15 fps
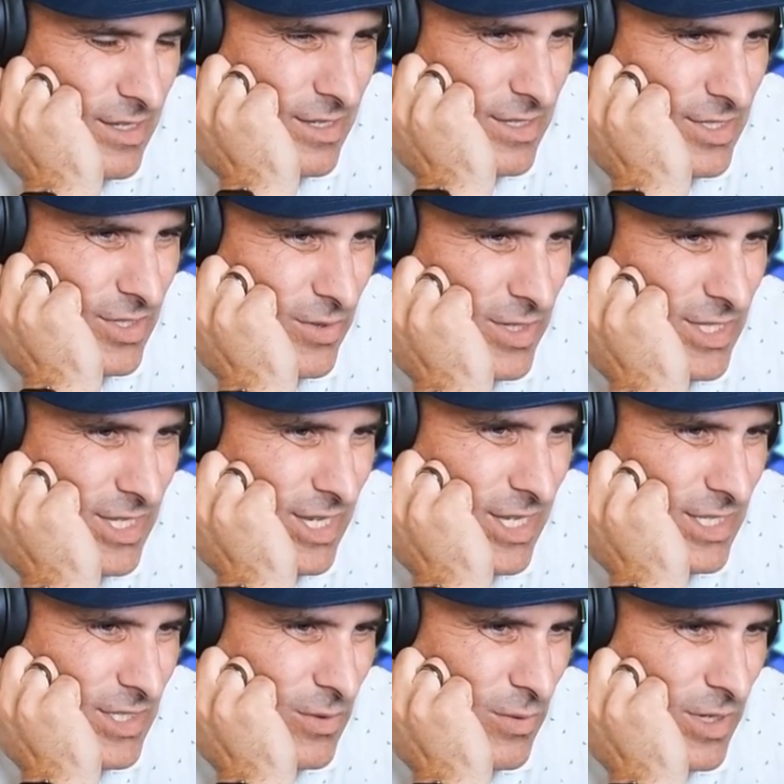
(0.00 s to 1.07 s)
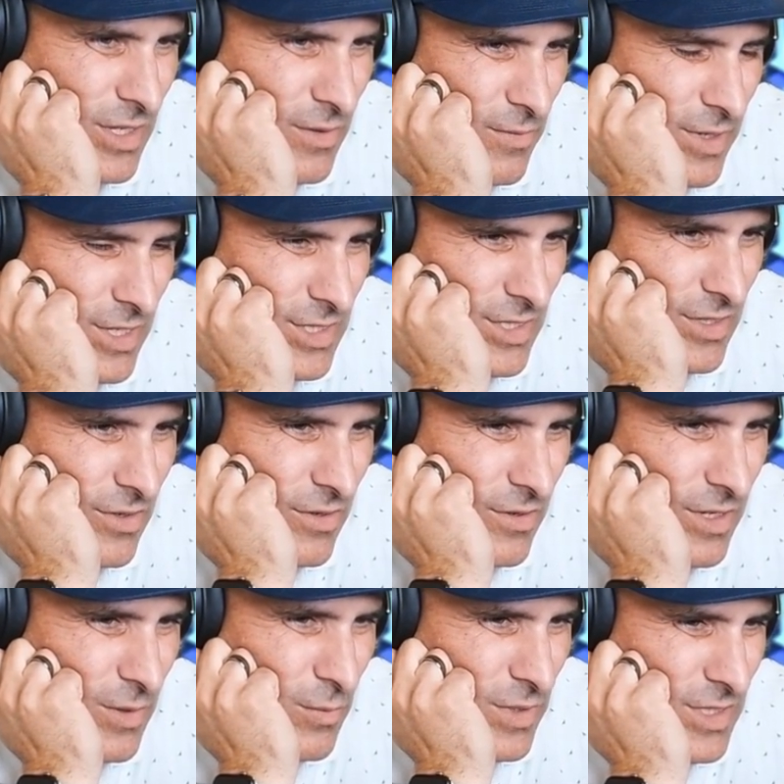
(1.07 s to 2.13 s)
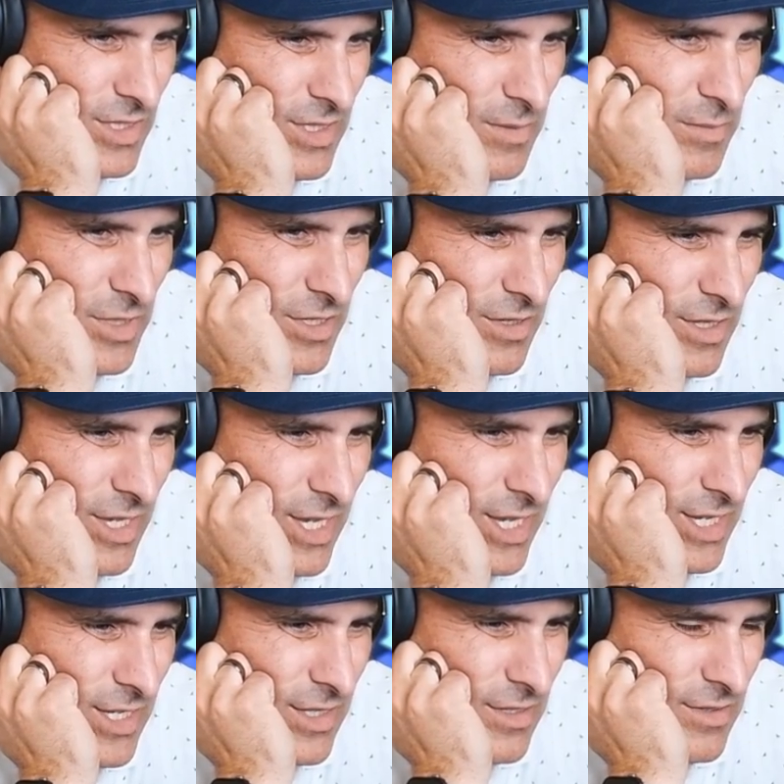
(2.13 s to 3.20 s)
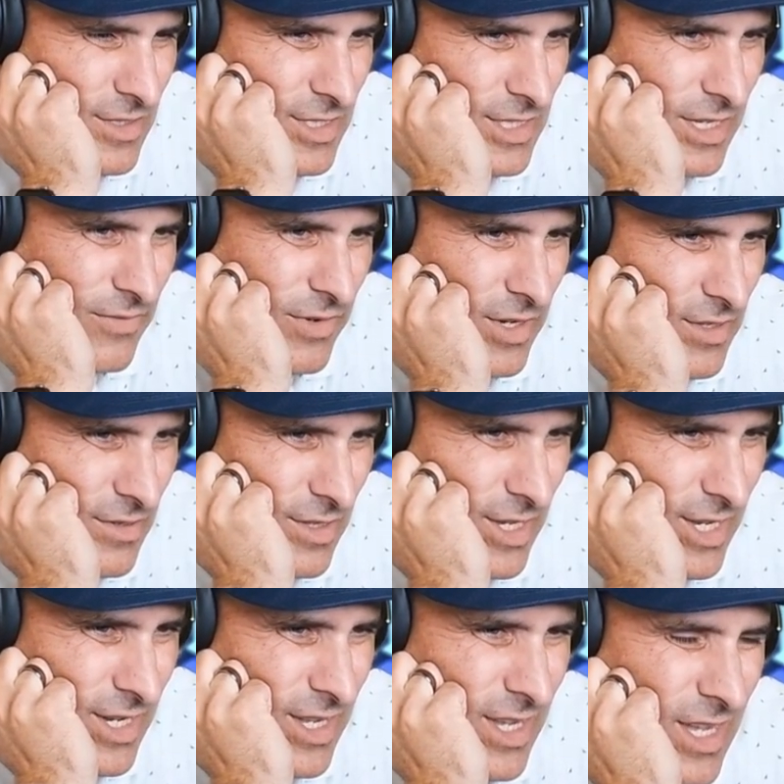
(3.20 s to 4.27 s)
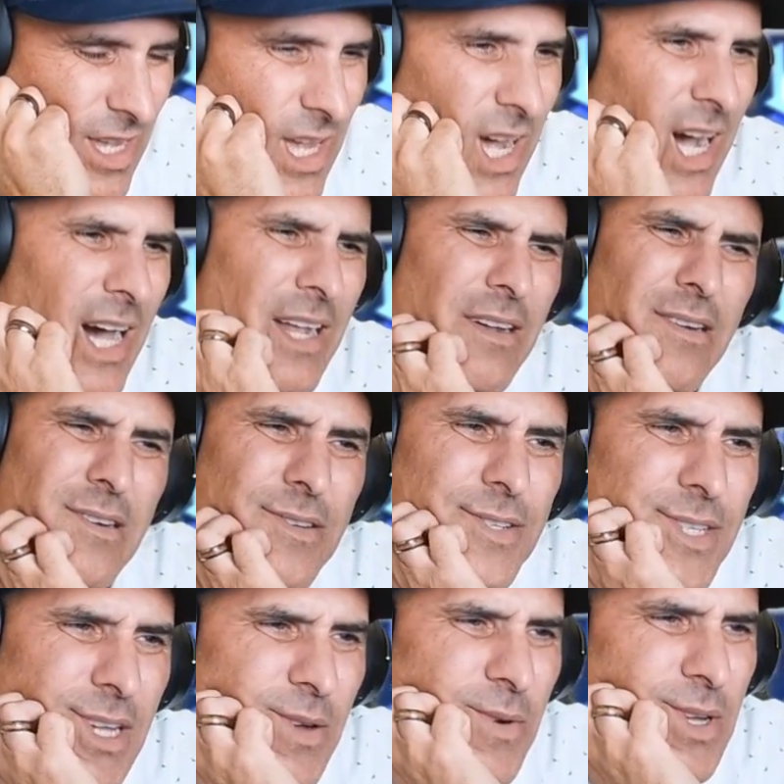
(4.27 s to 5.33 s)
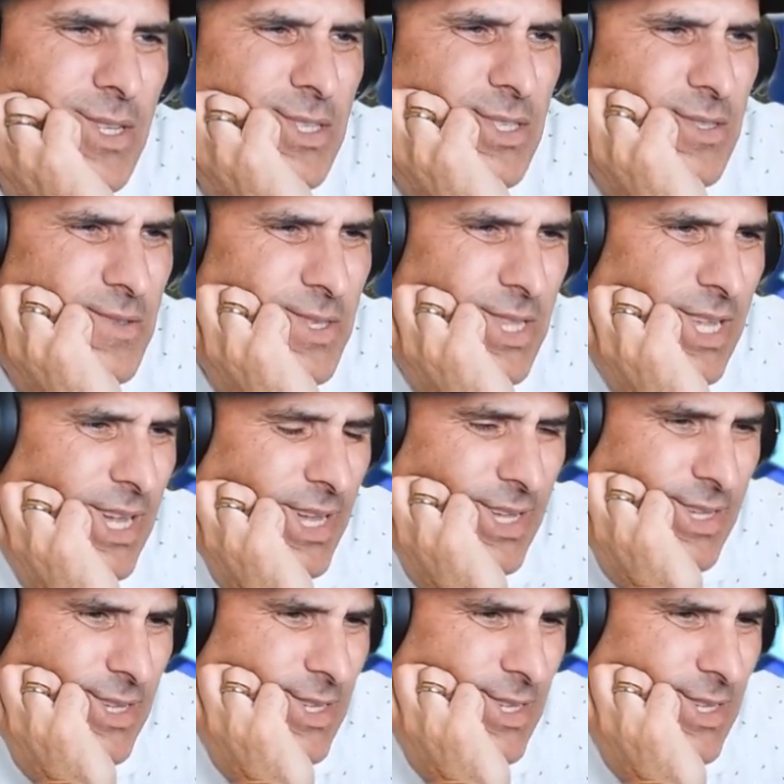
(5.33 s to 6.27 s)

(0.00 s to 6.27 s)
So he takes away the Red Skull. He wins the middle lane and loses every other lane. I don't understand why he's doing that.